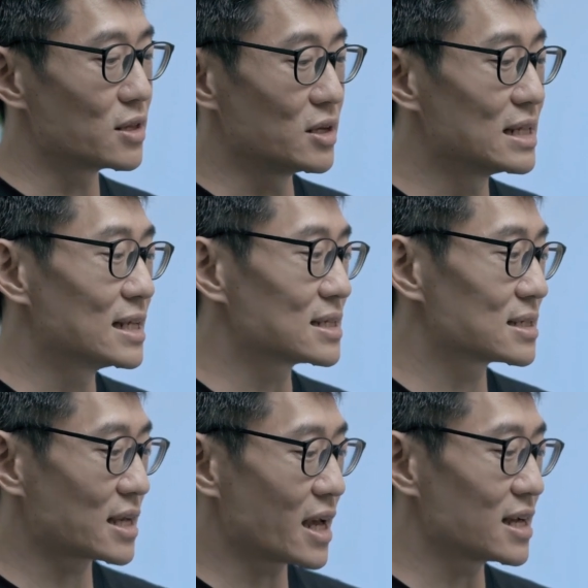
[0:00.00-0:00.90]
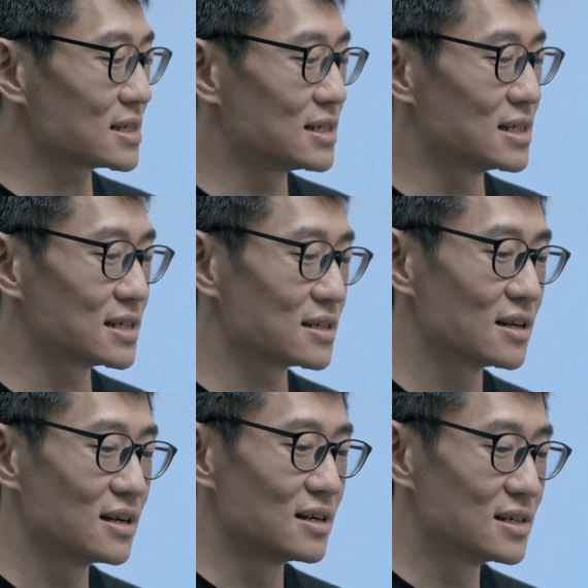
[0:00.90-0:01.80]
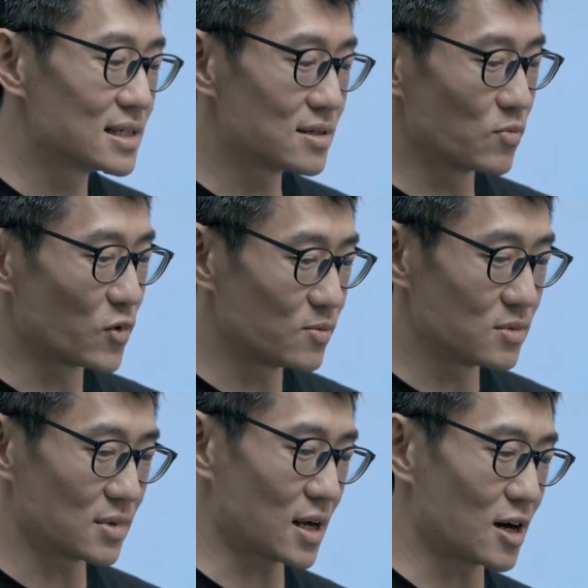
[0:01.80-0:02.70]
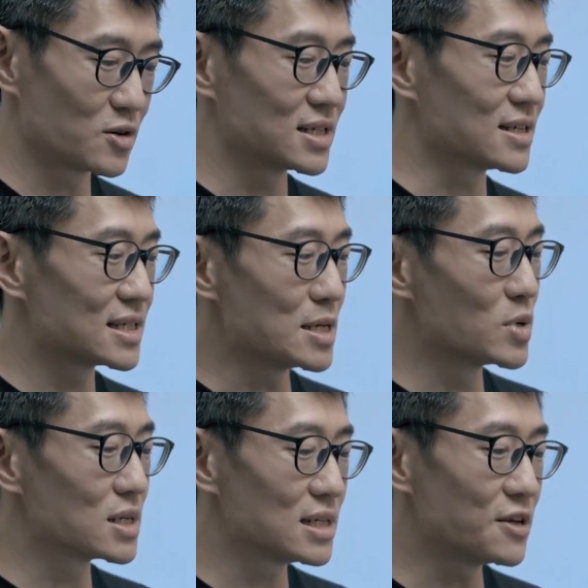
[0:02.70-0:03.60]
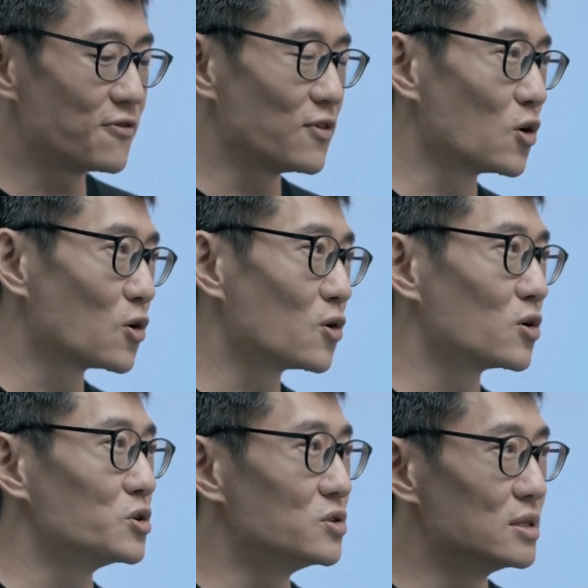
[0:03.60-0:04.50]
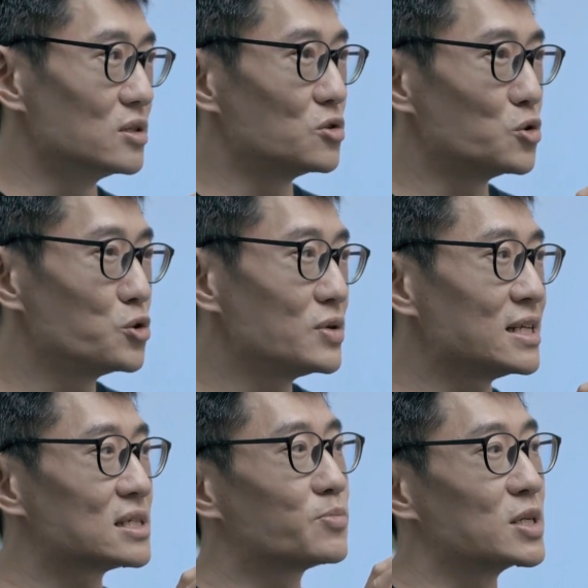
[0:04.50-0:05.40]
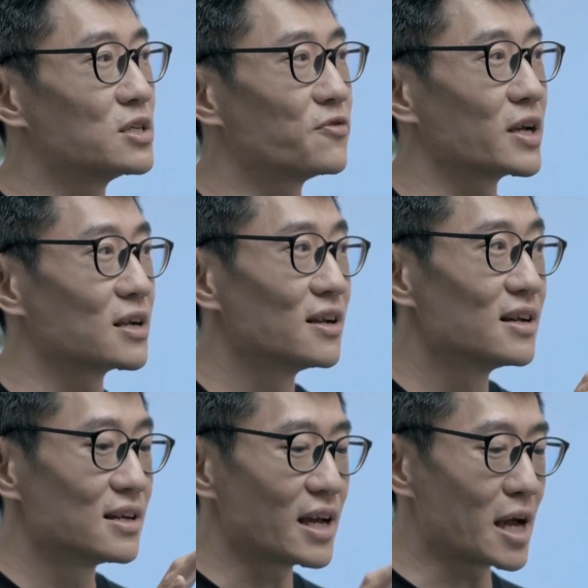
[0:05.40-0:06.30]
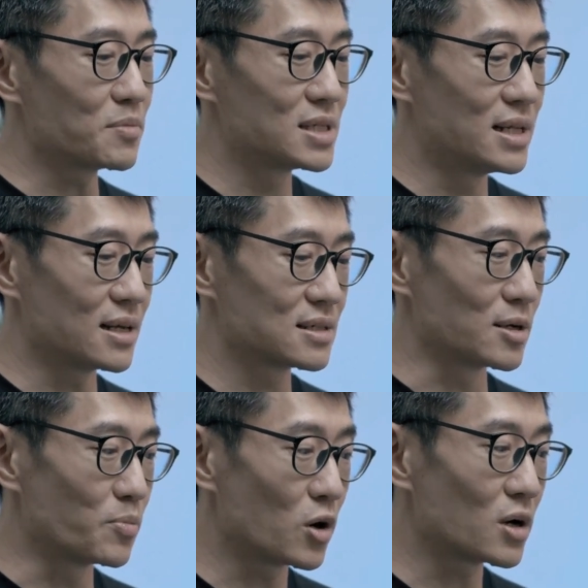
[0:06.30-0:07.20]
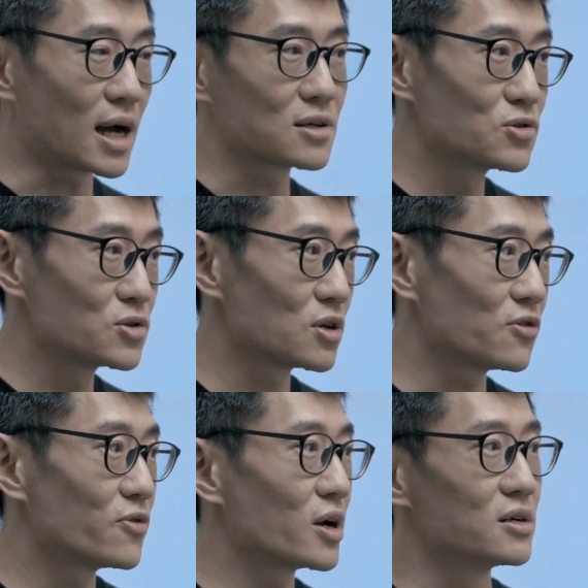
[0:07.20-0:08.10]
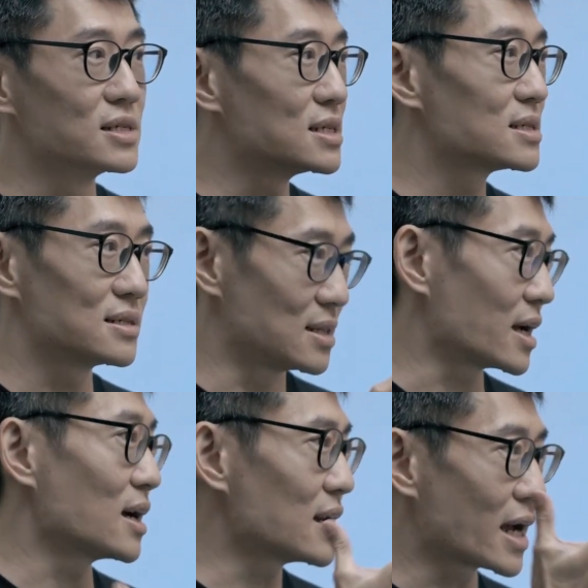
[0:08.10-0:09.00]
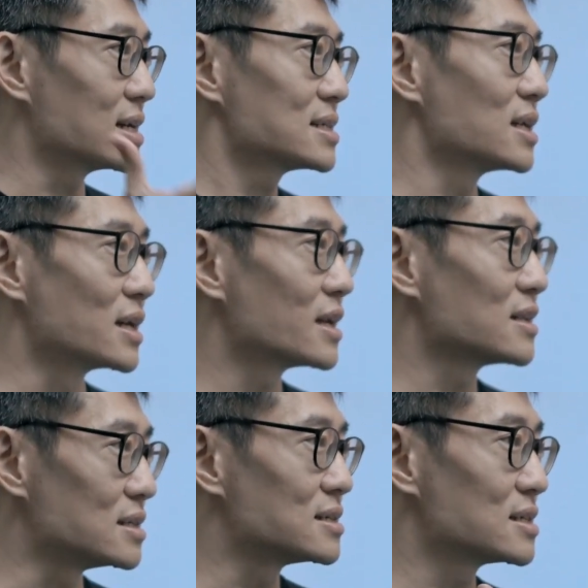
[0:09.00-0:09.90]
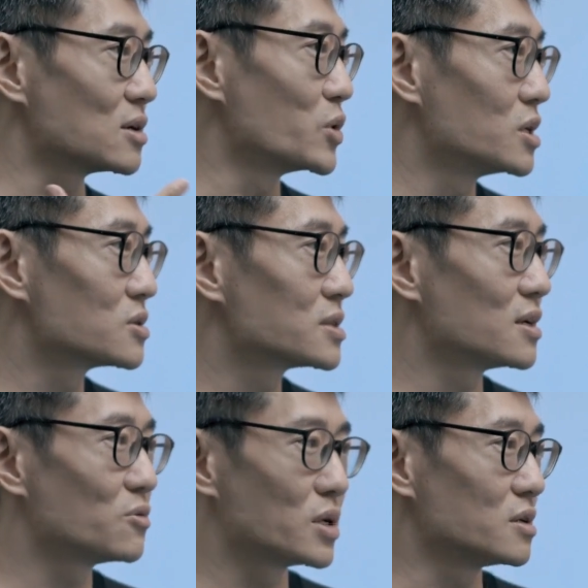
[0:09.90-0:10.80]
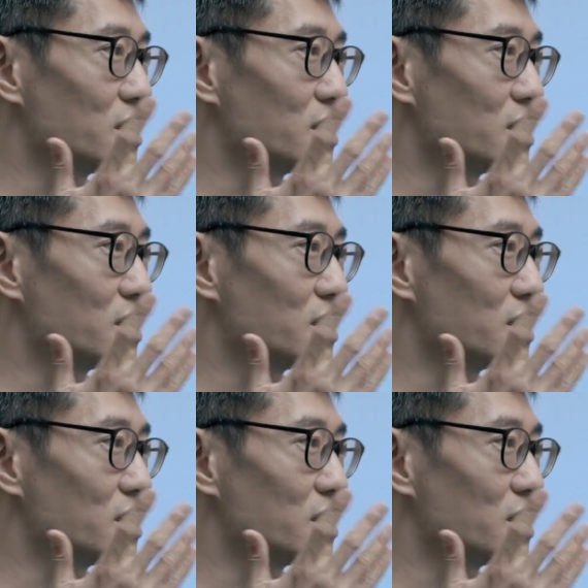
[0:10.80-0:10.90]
in this case, how does it seamlessly flow? Do you need specific apps that support ASUS software, or is this like I said again, is this a Windows thing where you